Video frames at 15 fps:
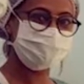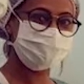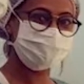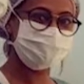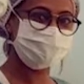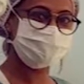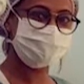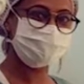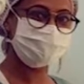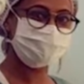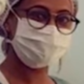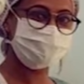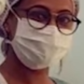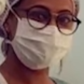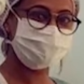
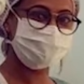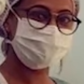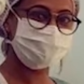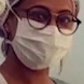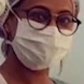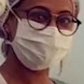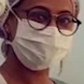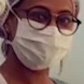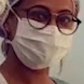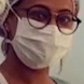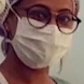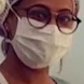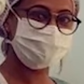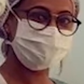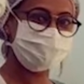
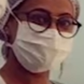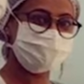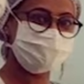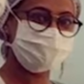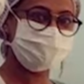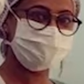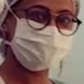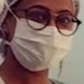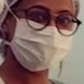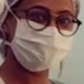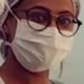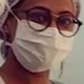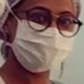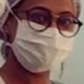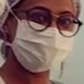
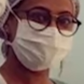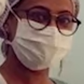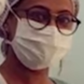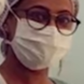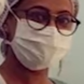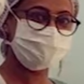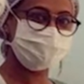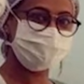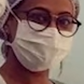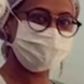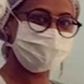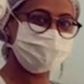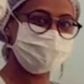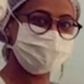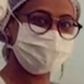
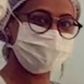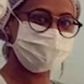[no speech]